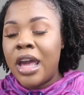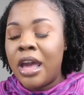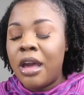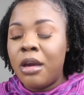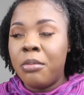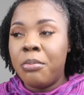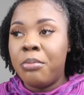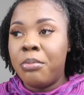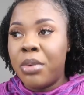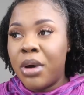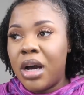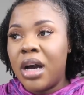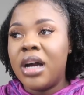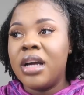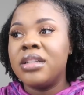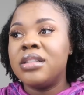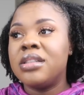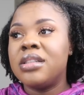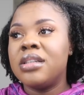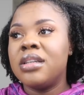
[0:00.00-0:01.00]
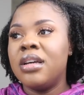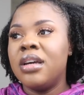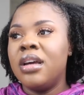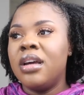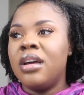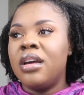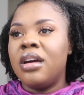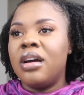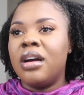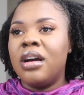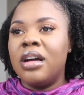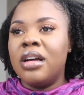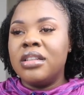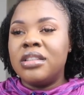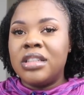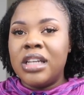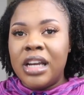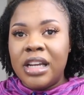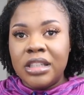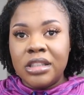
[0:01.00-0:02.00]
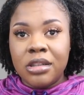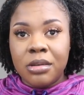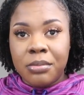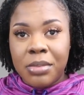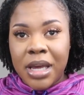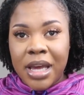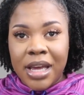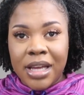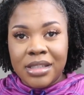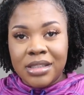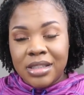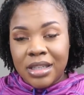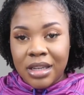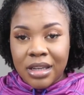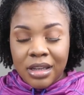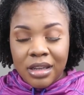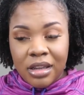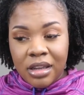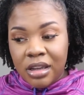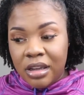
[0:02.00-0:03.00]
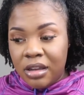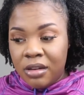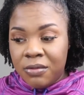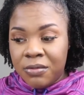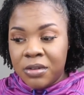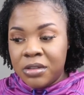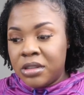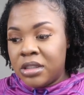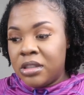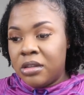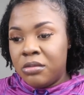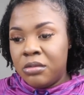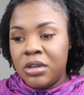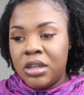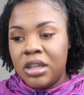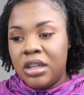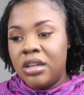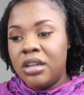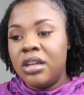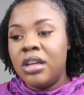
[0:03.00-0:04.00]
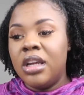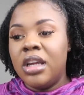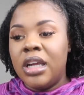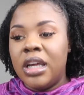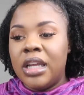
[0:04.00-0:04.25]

I had bought a changing pad secondhand from someone